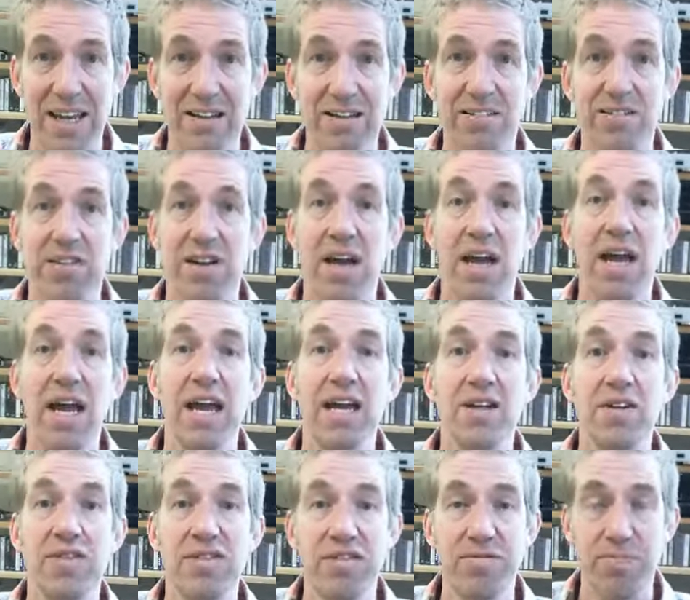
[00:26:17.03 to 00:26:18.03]
is
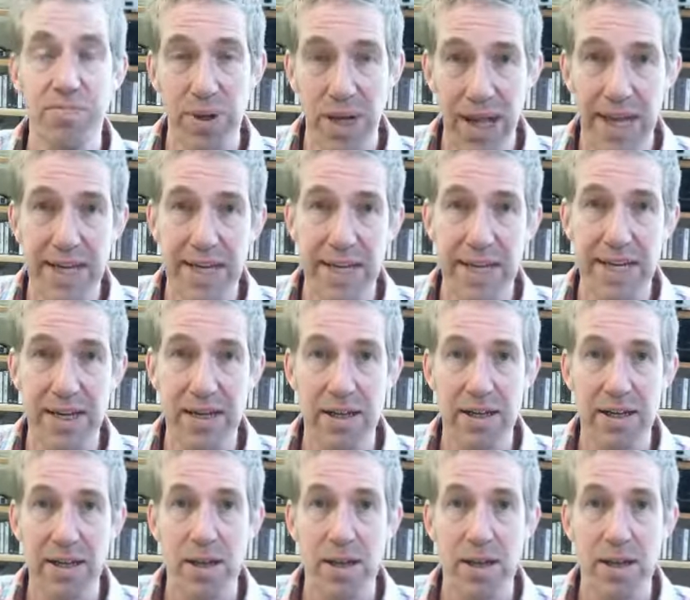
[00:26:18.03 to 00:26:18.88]
explaining